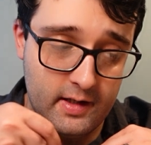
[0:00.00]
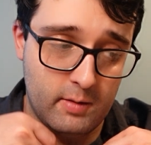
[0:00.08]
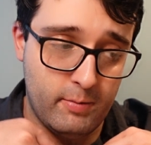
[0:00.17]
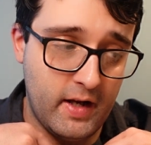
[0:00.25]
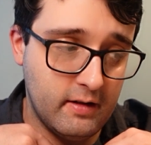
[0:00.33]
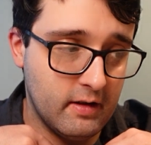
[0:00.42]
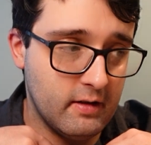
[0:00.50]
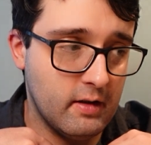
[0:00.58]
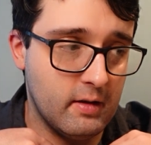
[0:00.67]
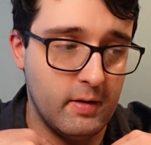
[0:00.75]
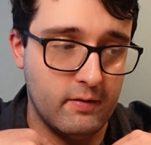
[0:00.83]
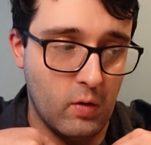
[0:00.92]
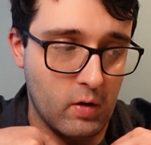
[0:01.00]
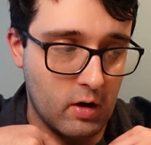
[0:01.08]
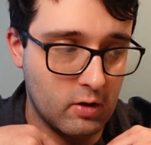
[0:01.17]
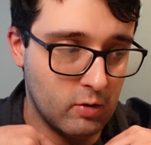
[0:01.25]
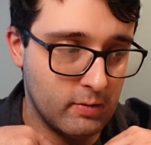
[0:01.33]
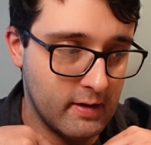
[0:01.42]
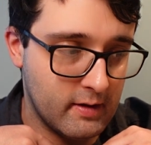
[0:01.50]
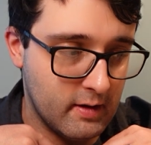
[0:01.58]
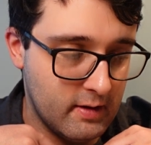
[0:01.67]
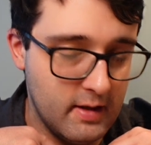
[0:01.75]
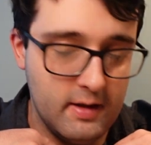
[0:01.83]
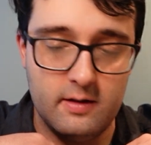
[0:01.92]
they're painted before October
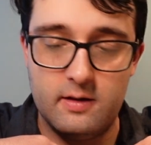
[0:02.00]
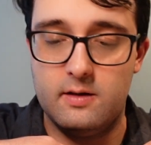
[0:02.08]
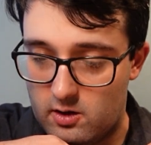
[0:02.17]
13th,